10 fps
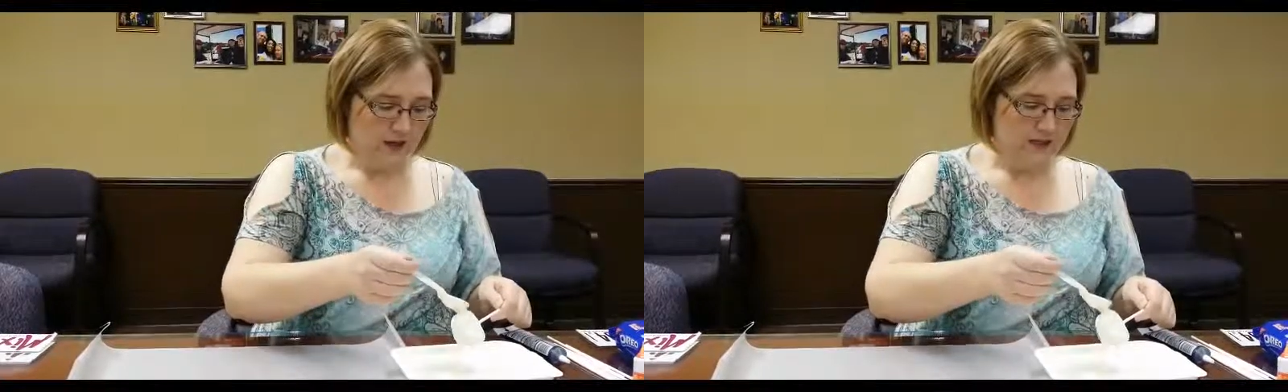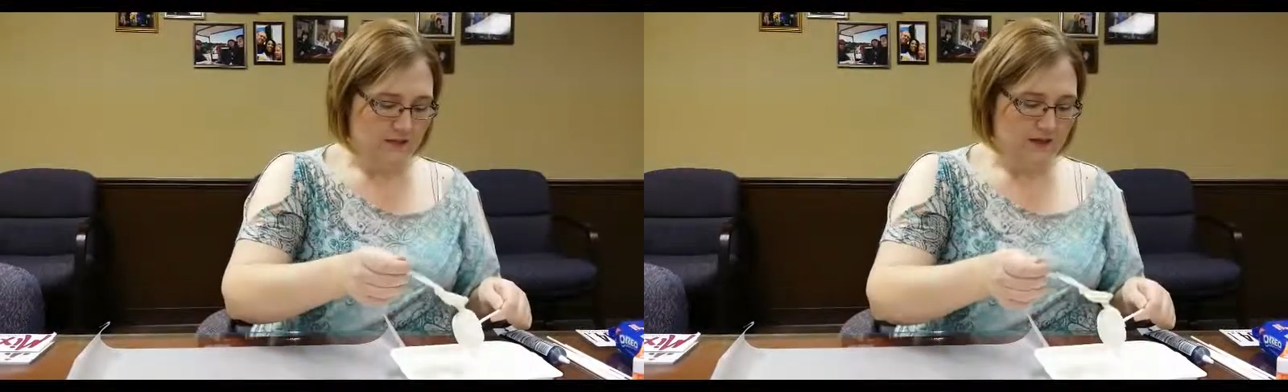
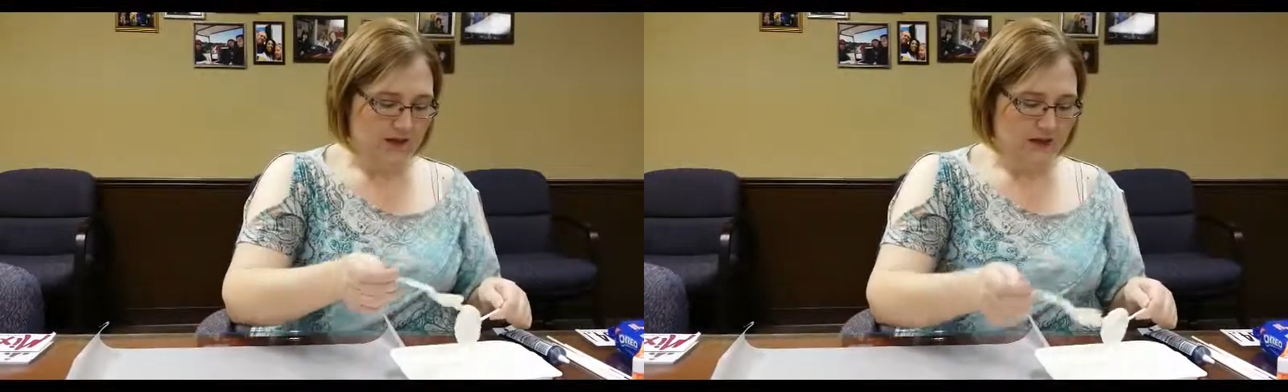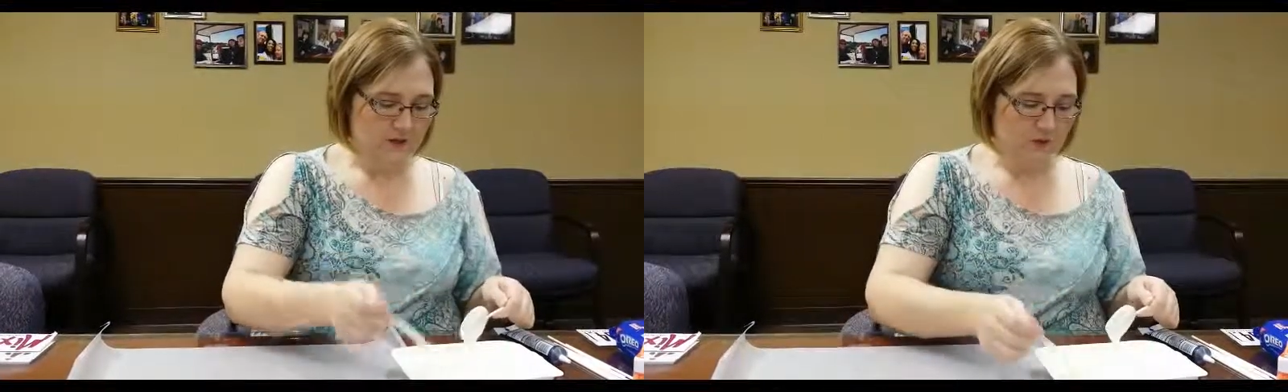
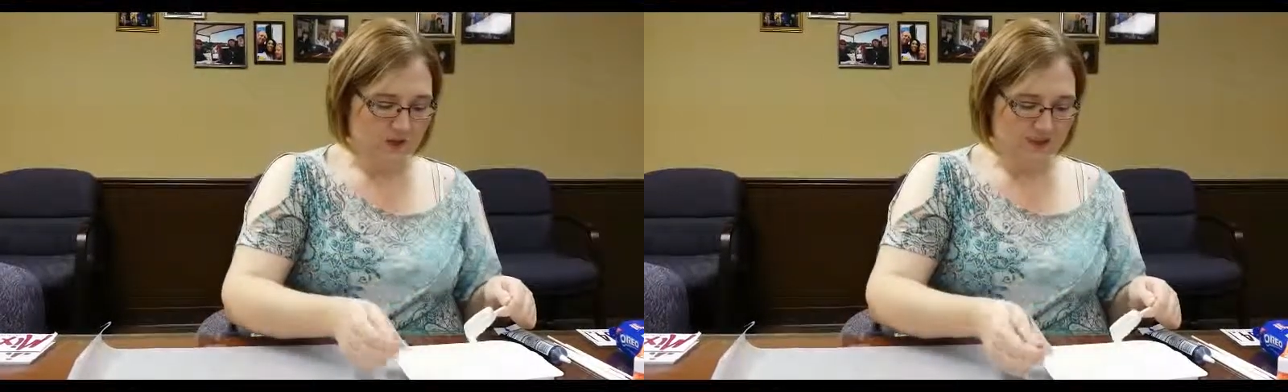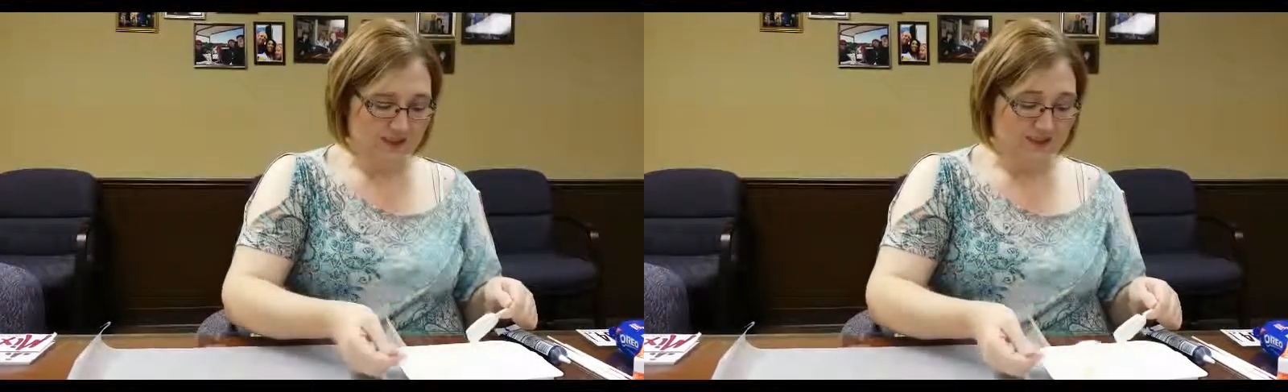Sometimes
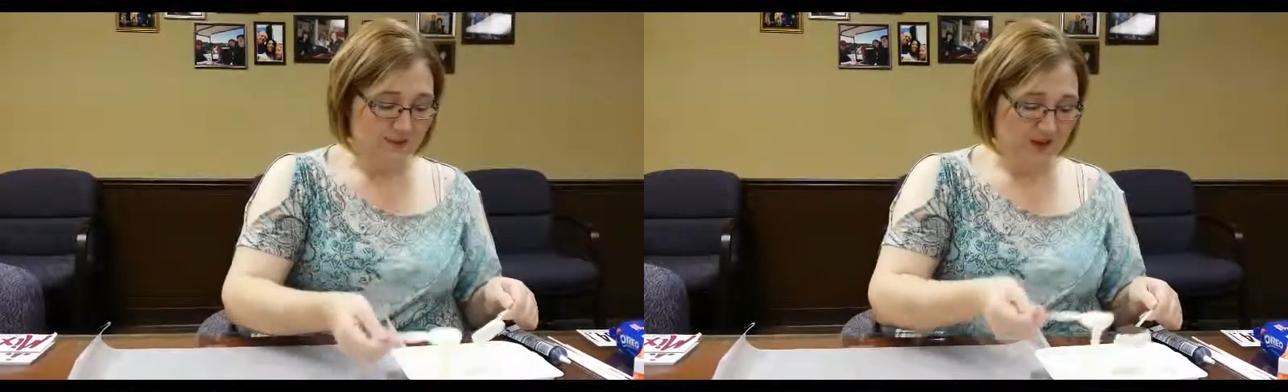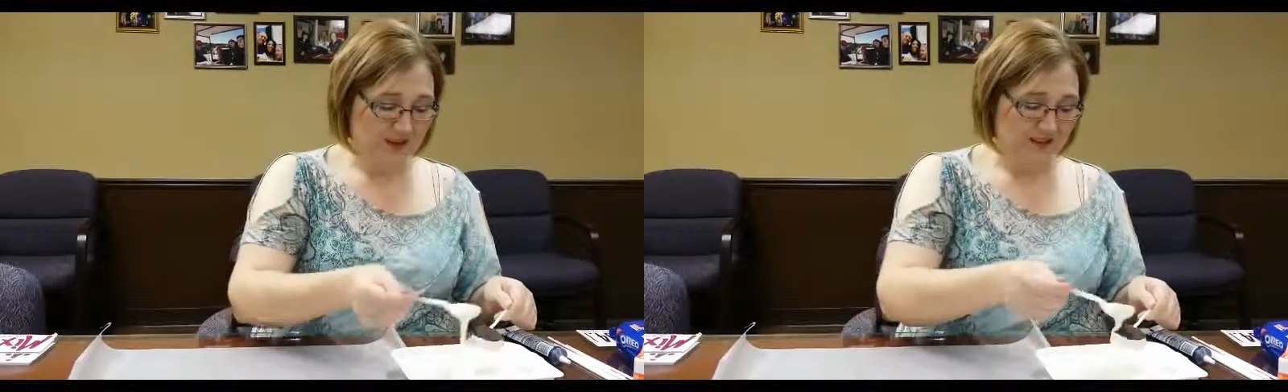when you just
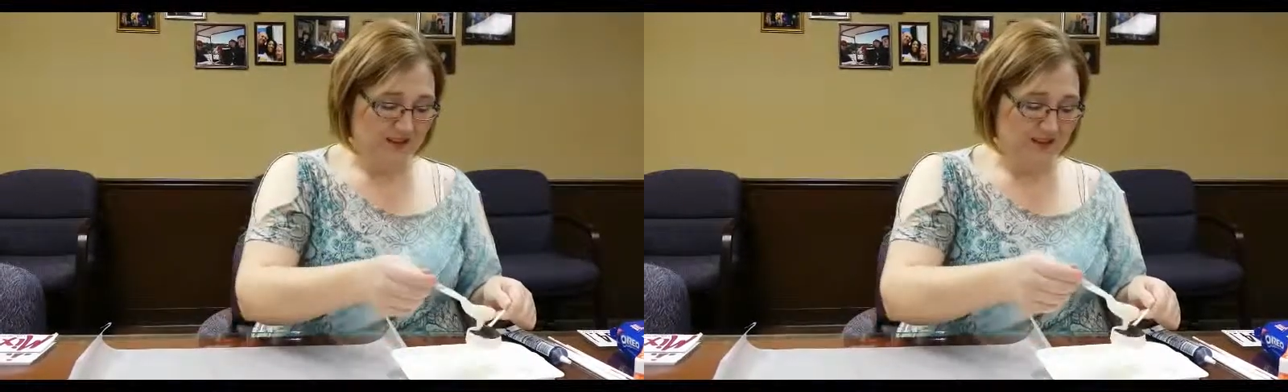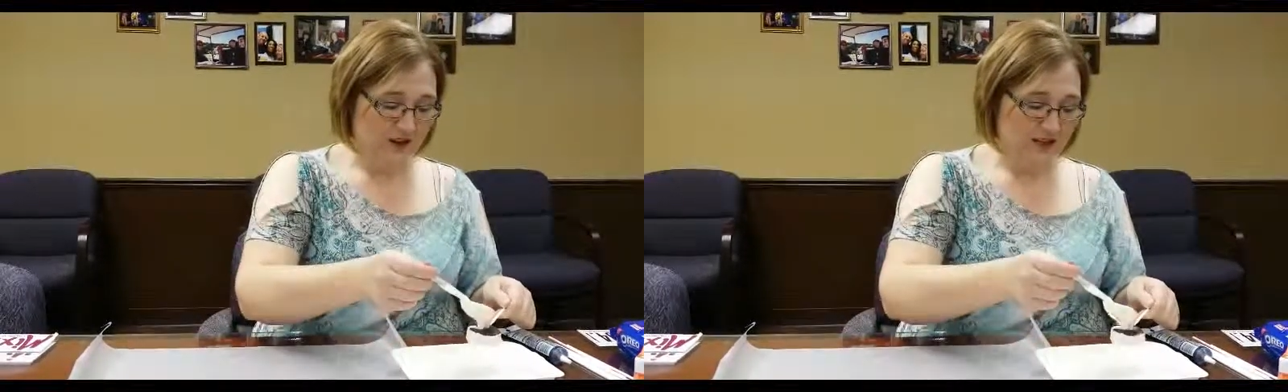dip it
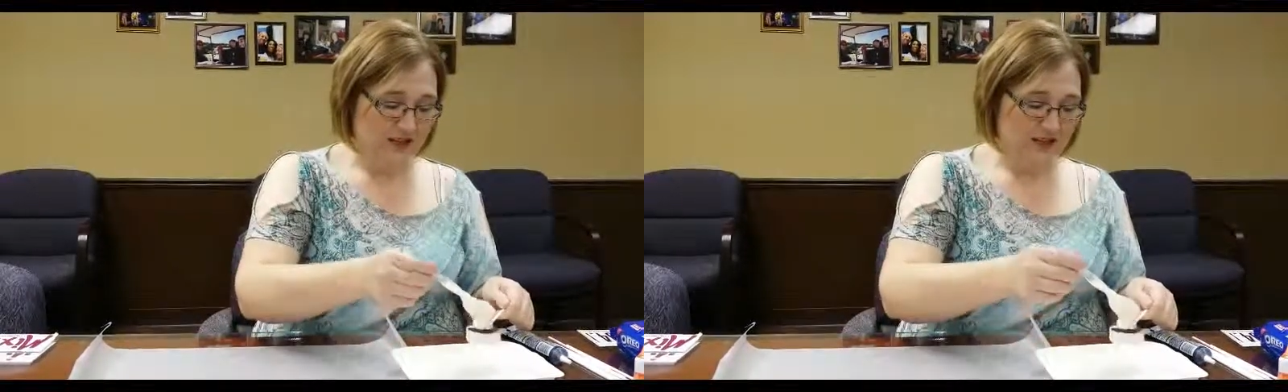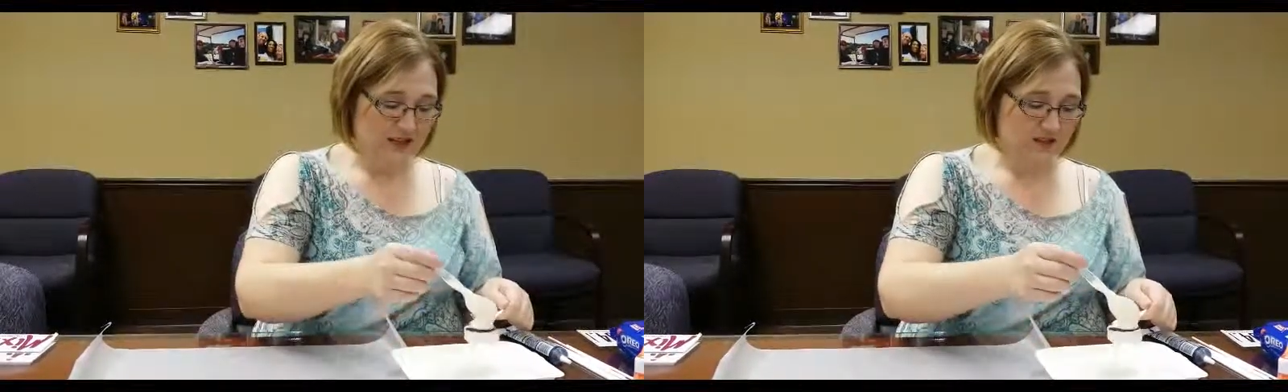in, the
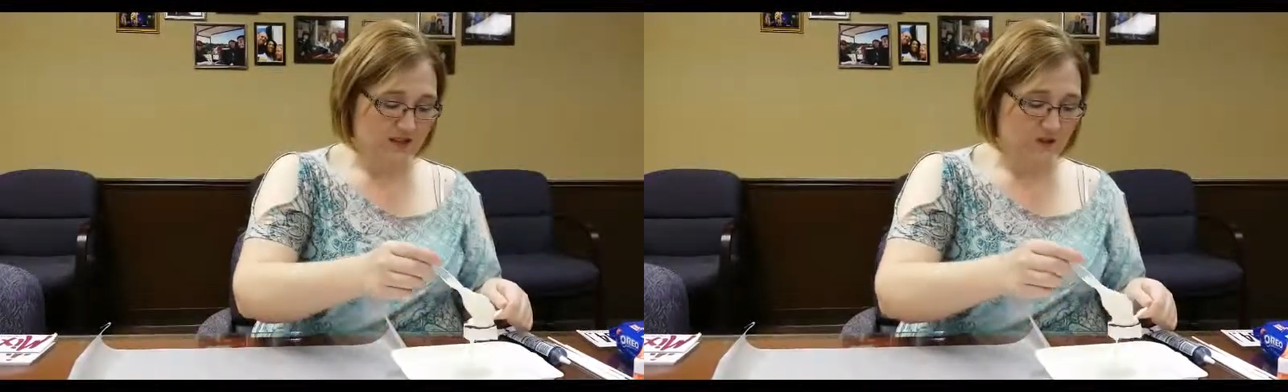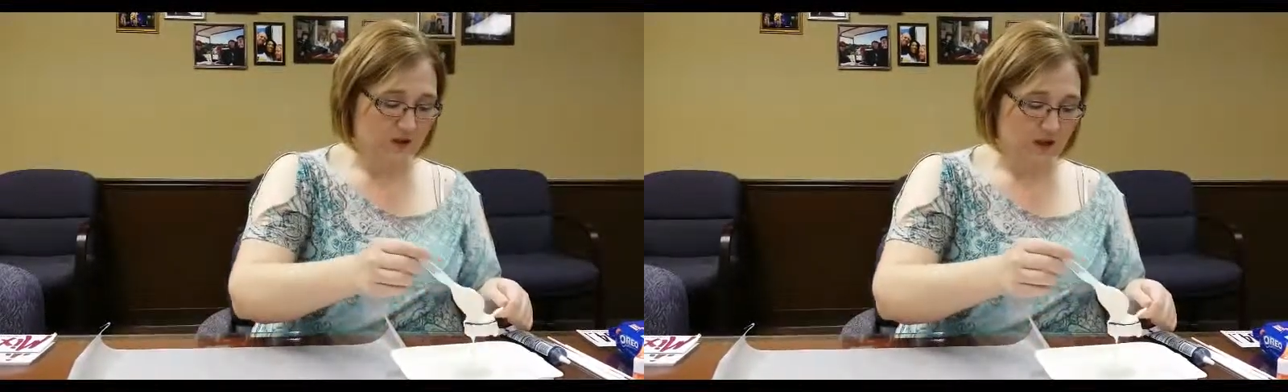cookie tends
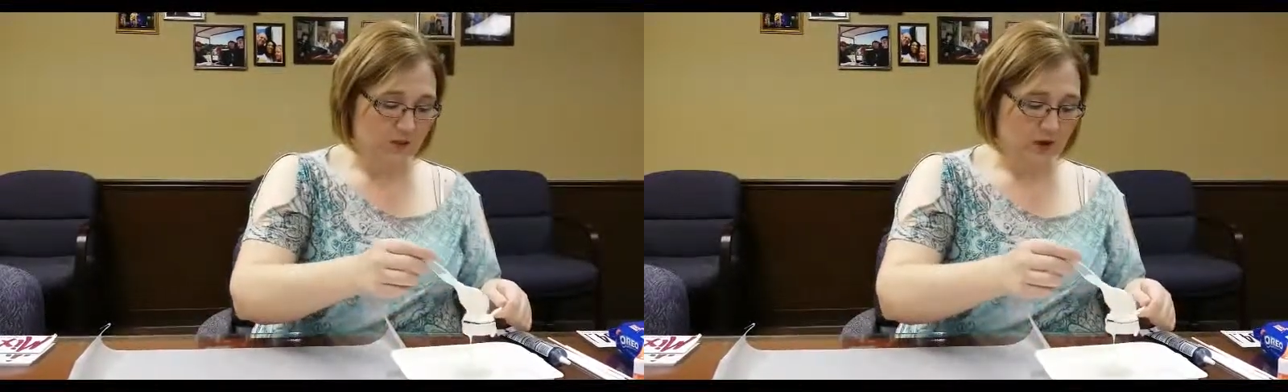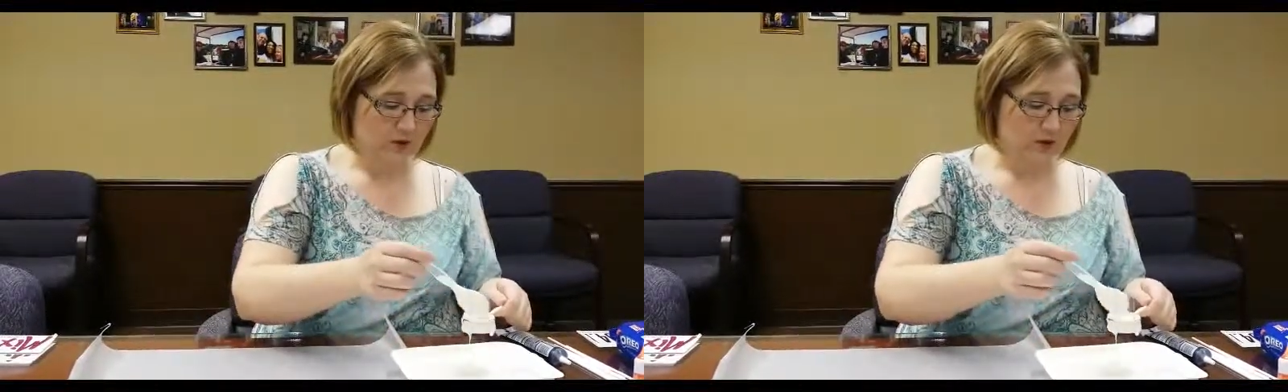to fall
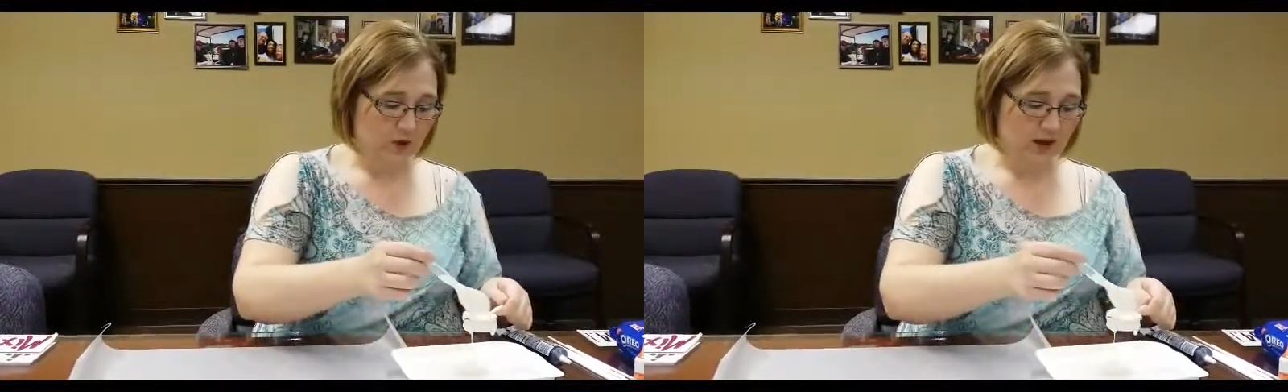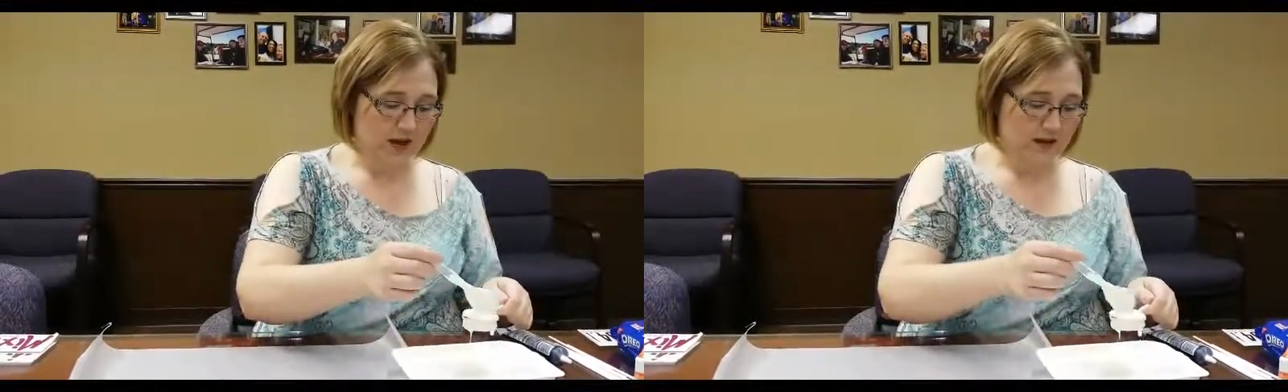apart and
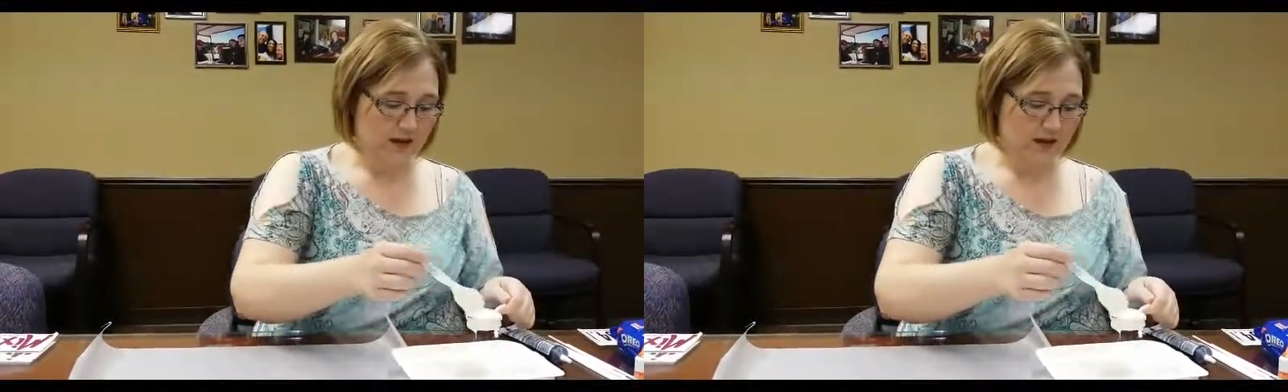break,